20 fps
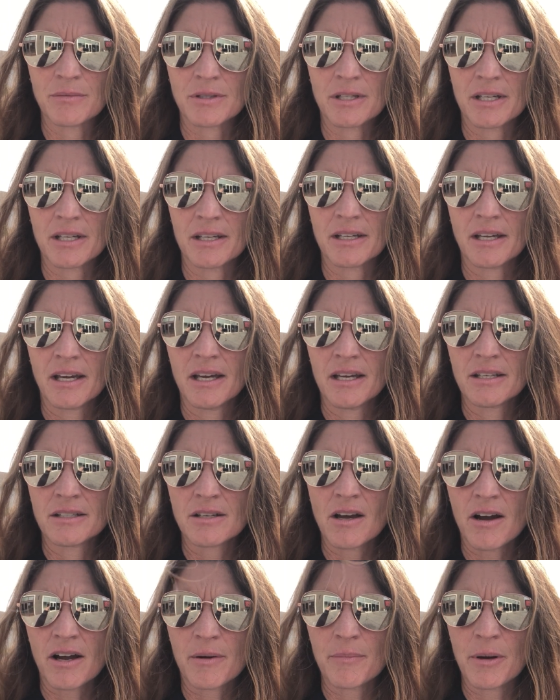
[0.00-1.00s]
to
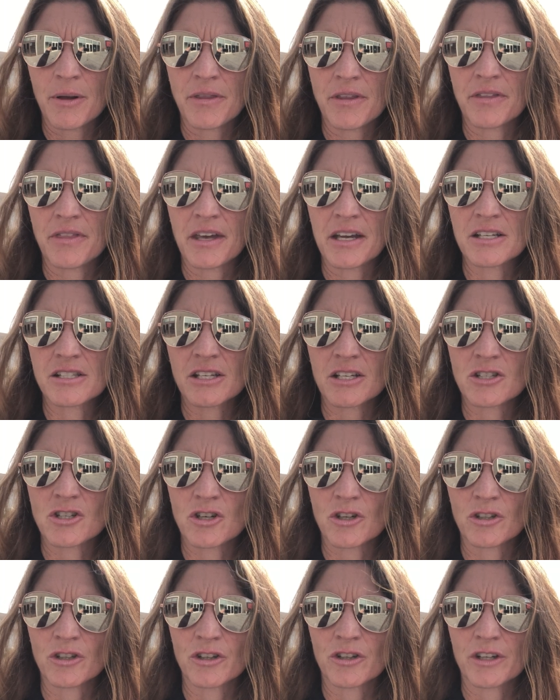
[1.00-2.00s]
talk about the things that
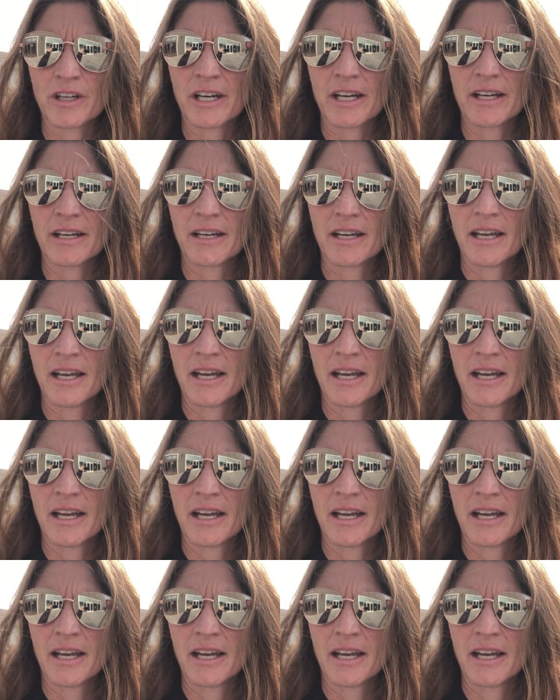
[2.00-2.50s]
you're learning,